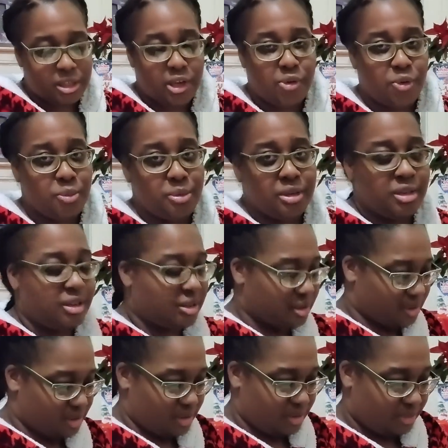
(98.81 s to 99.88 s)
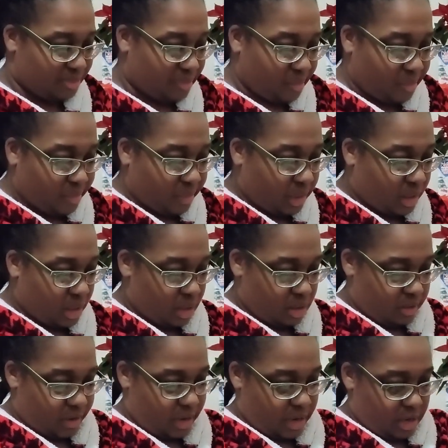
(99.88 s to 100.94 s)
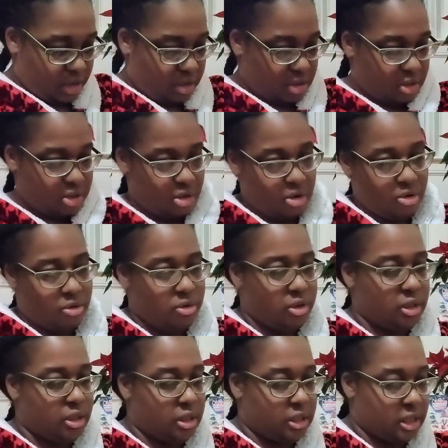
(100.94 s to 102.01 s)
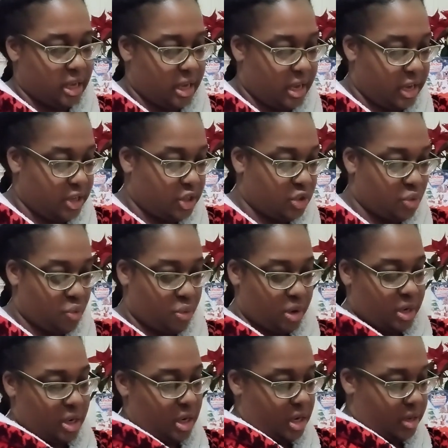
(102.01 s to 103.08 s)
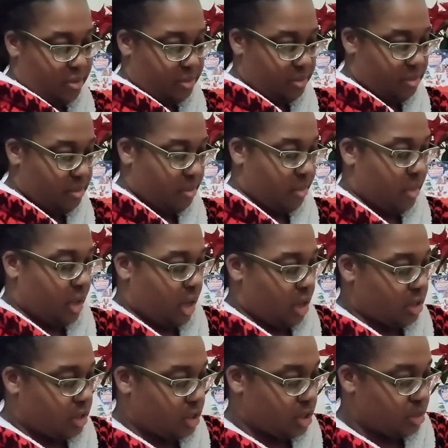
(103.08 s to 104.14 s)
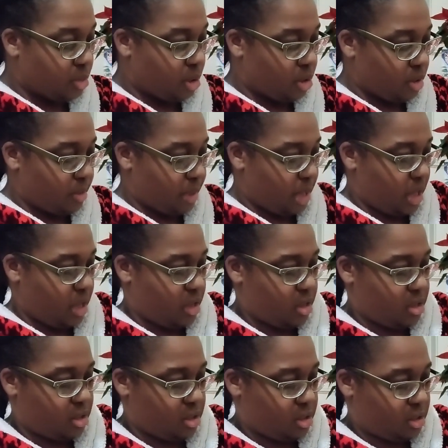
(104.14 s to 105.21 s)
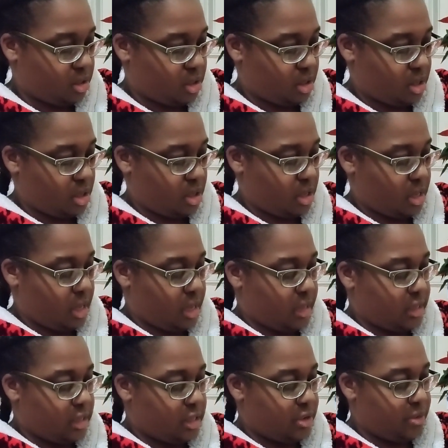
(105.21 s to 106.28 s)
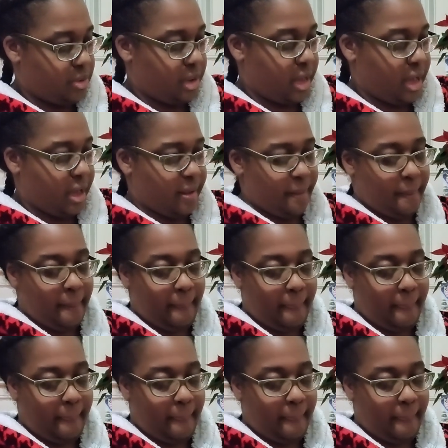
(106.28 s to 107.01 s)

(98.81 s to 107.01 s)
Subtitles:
I hope it does. All right. So day 20. It's a smaller box. See what we got.